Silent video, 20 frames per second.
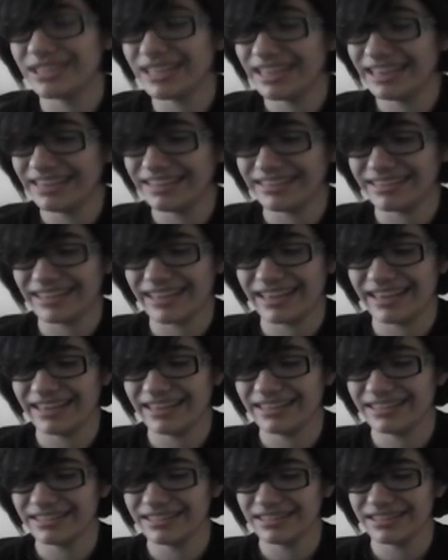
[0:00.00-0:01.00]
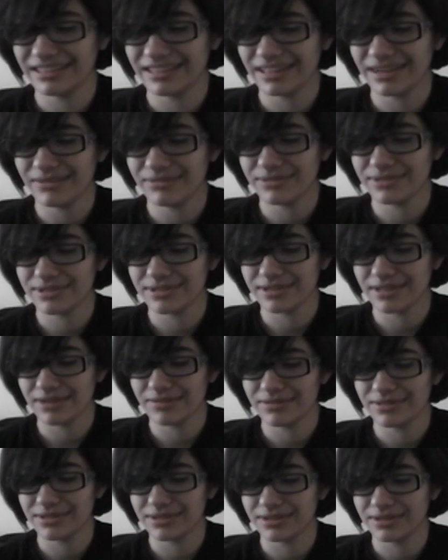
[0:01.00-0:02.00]
day, and that was
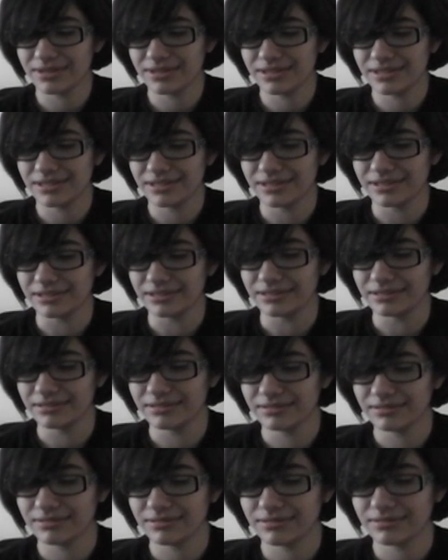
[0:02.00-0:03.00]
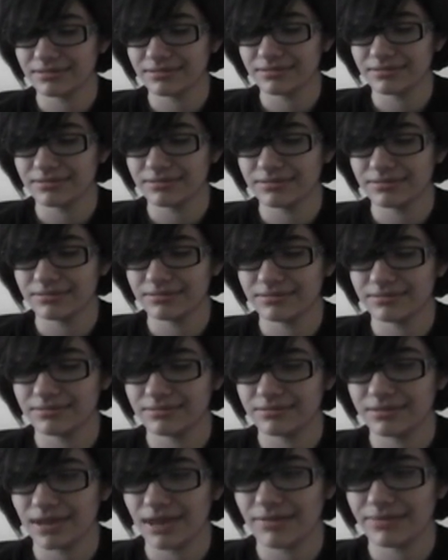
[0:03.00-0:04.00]
a good decision.
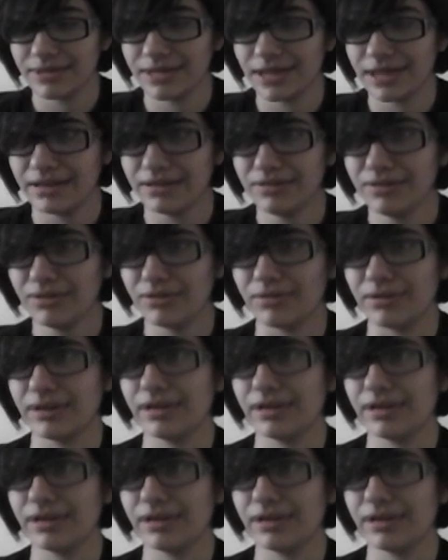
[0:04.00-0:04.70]
I mean, I don't know.